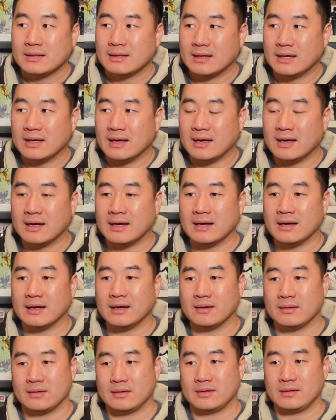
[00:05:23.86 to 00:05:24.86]

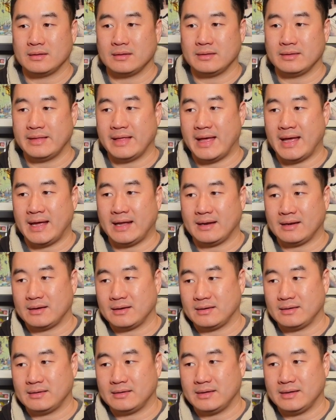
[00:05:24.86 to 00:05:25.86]

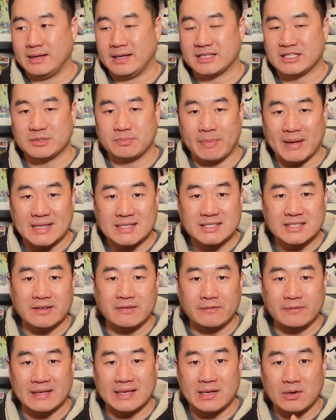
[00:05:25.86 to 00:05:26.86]
that
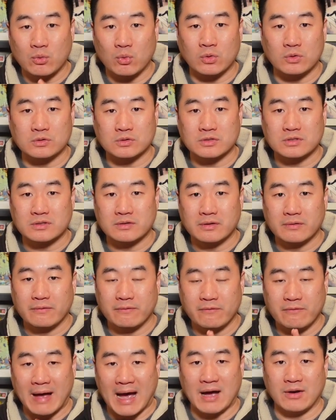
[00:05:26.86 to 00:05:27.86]
expensive equals
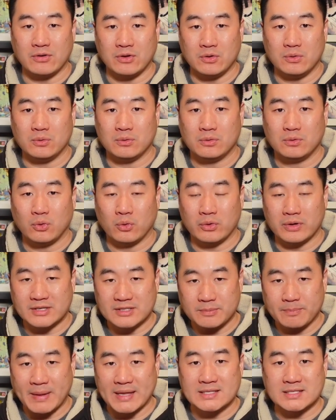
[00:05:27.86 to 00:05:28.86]
value or
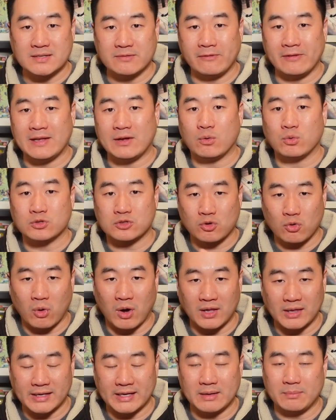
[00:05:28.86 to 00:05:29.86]
expensive equals
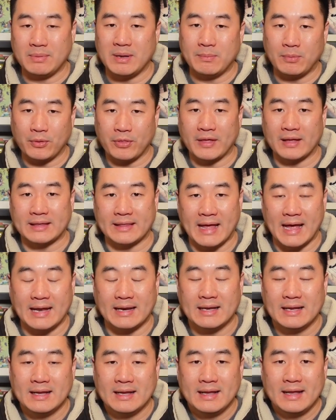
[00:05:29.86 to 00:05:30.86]
quality. People think
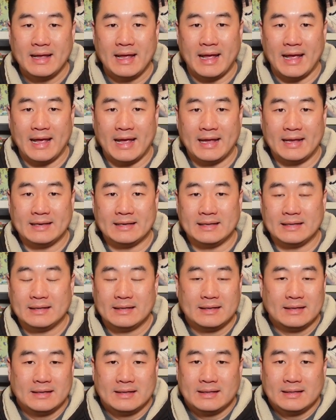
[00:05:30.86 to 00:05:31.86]
that. And
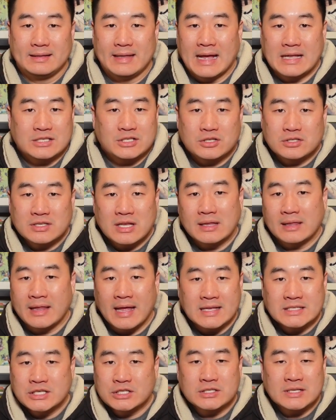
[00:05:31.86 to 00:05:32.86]
that's
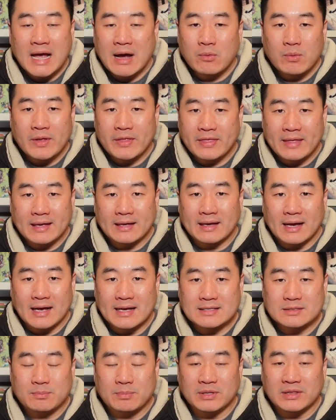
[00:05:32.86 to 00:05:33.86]
just how we think,
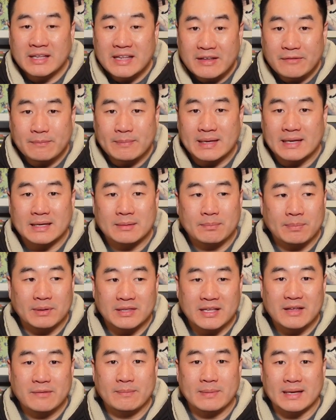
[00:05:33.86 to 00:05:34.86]
guys. Believe me.
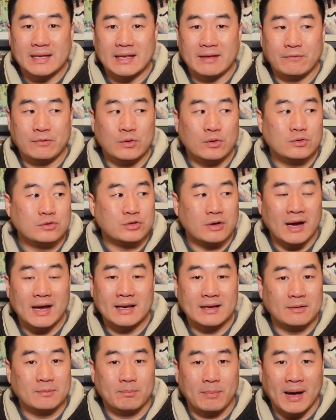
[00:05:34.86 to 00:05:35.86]
If you
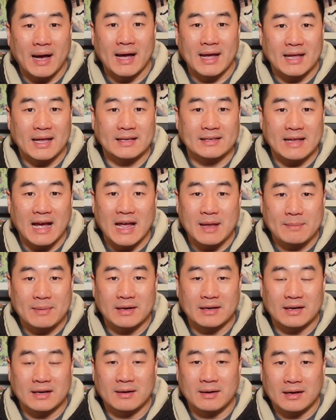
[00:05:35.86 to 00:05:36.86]
try to buy a diamond,
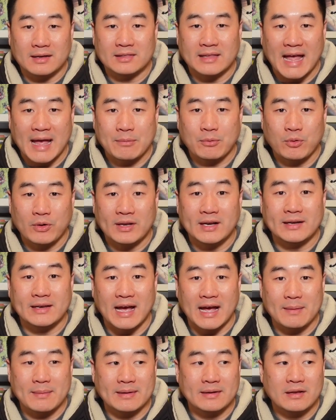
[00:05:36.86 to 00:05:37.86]
a lab-created
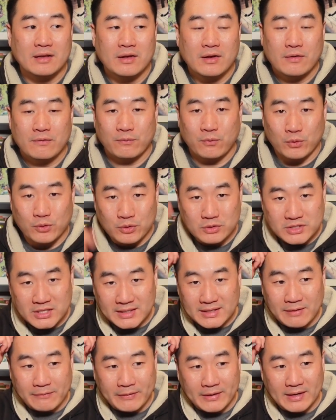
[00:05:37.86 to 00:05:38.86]
diamond for your
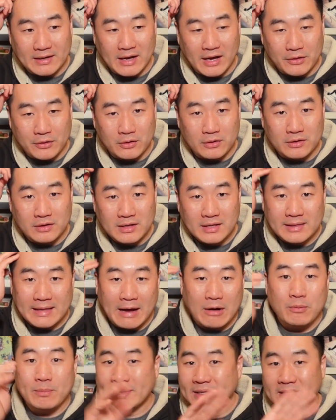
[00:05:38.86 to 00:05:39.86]
significant other,
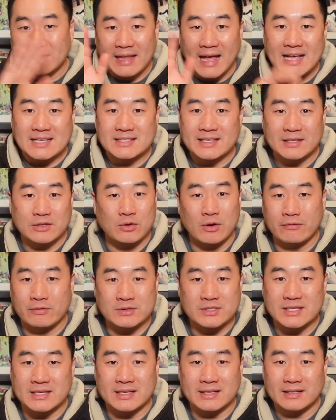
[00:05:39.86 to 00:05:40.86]
that will be the last thing you ever
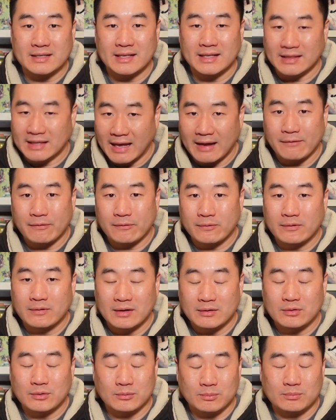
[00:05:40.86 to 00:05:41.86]
see in life.
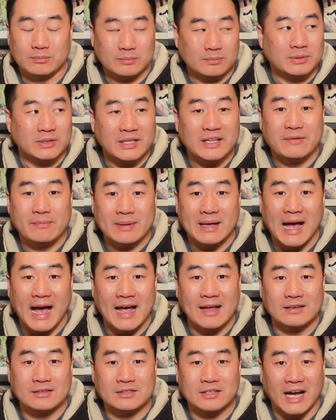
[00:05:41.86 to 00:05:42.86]
Believe me,
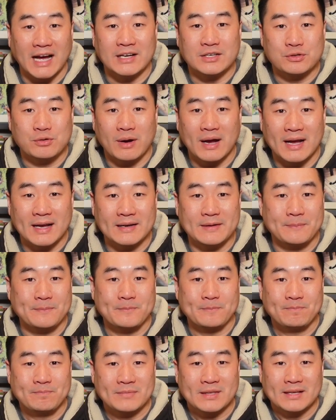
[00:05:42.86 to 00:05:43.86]
I tried
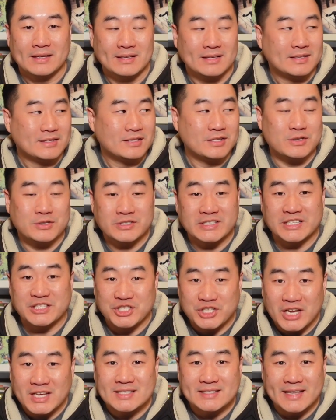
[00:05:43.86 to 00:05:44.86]
to
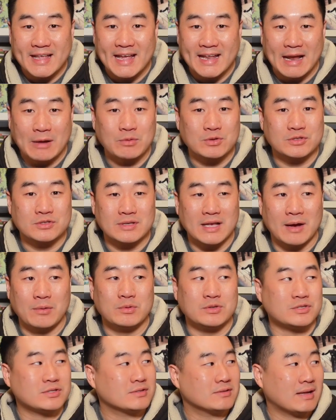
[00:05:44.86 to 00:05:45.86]
suggest that. I
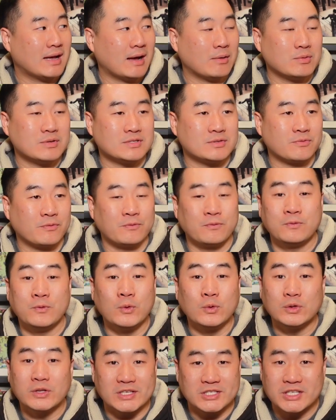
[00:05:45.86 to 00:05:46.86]
was
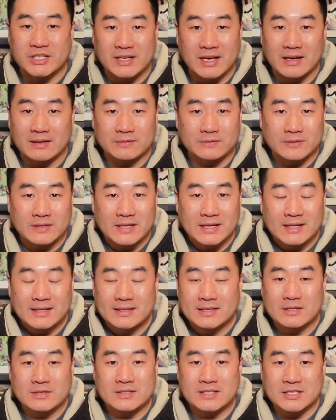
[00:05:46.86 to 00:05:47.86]
foolish enough
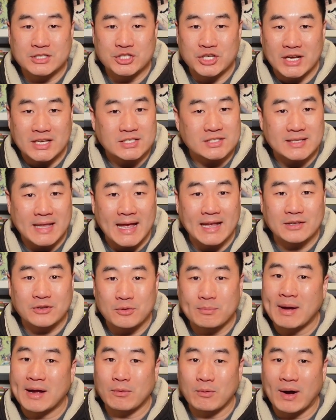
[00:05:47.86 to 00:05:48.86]
to suggest that
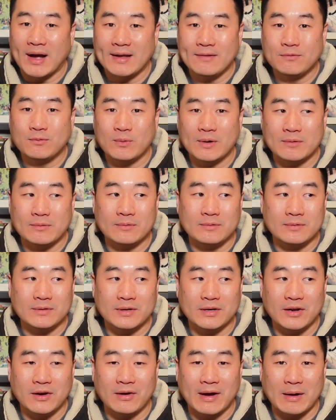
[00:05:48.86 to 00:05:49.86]
to my wife when
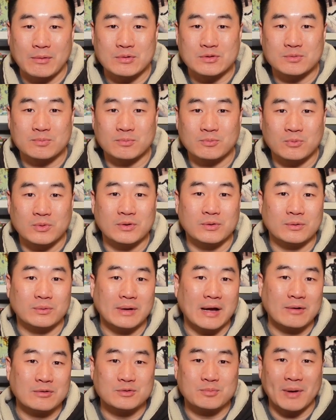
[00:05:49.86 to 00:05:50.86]
I
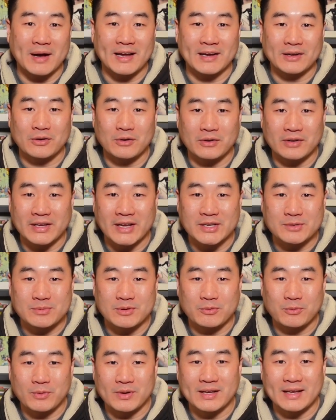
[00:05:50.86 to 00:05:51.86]
was buying her
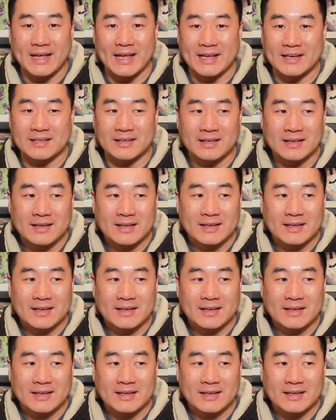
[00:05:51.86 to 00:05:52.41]
engagement ring, and